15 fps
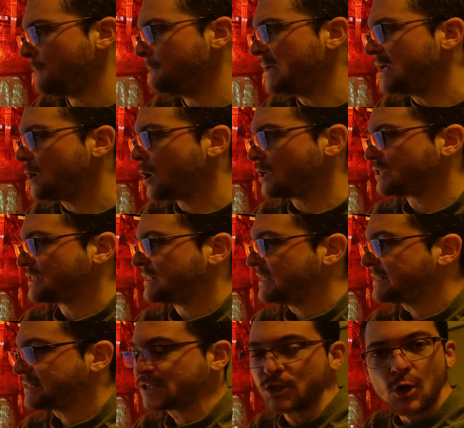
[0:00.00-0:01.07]
because
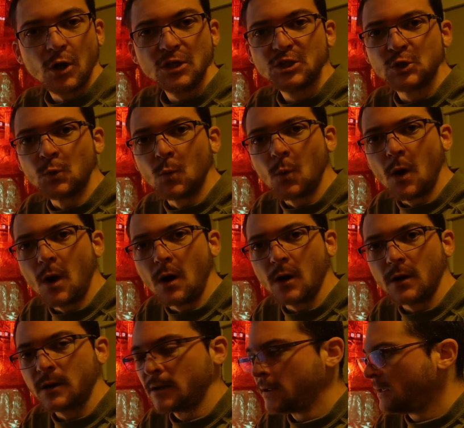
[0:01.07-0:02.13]
this is going to
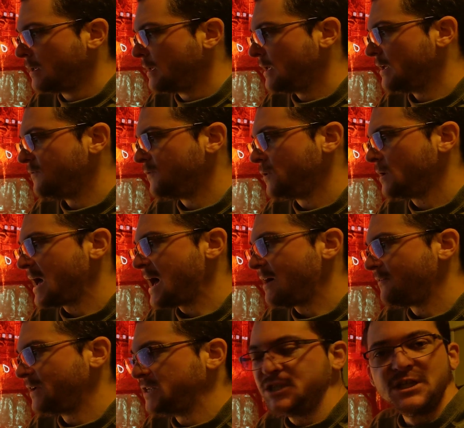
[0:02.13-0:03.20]
work if you
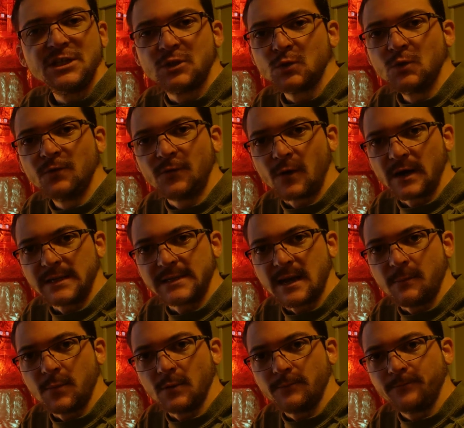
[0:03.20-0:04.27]
have a G2 for
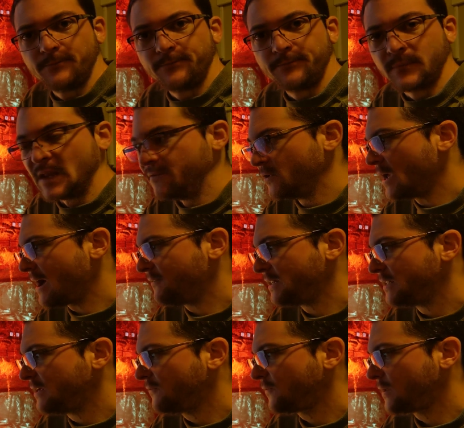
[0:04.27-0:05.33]
example if you have
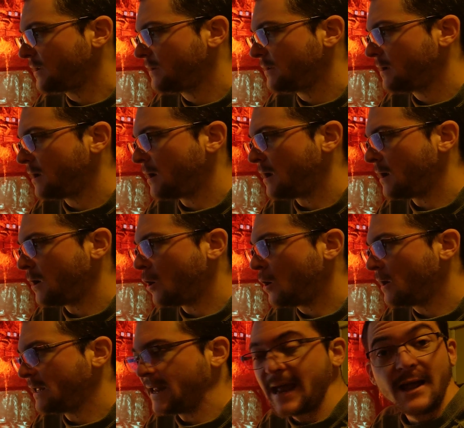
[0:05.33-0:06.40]
a different uh,
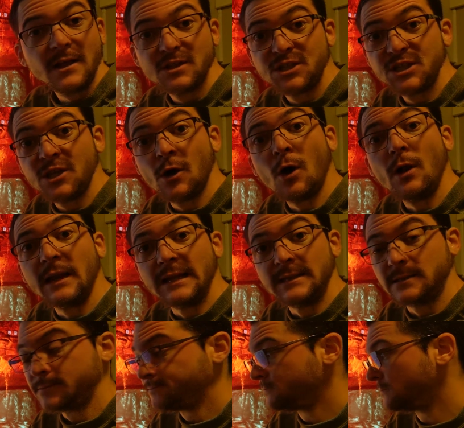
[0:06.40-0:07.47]
OLED, LG OLED
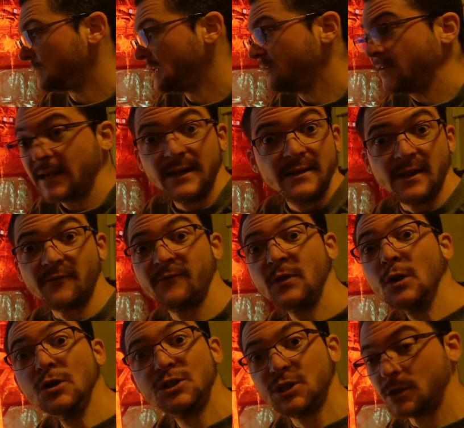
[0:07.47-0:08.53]
even in the
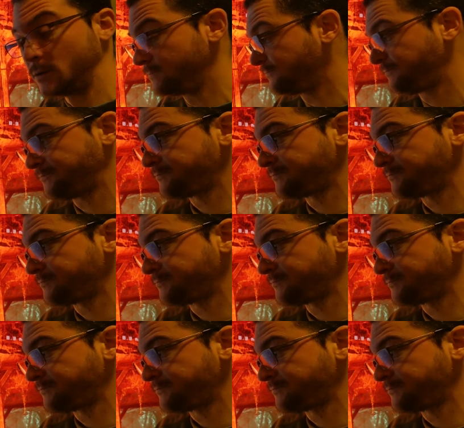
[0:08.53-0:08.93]
future